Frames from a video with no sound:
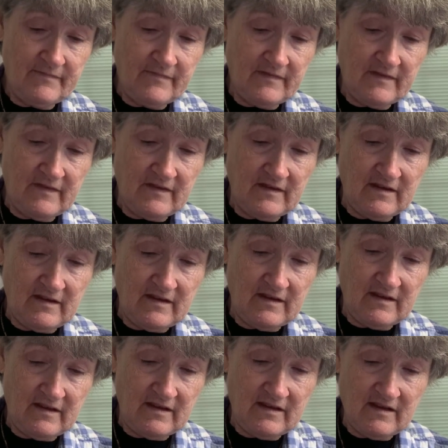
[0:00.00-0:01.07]

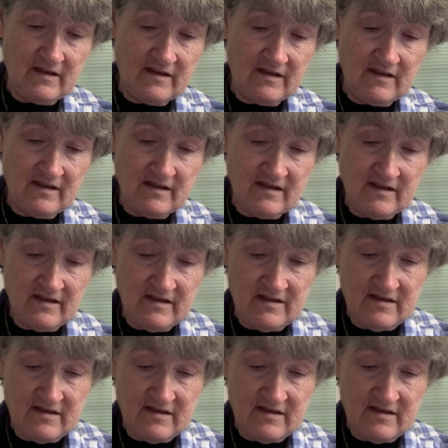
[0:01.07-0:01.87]
(no one is talking)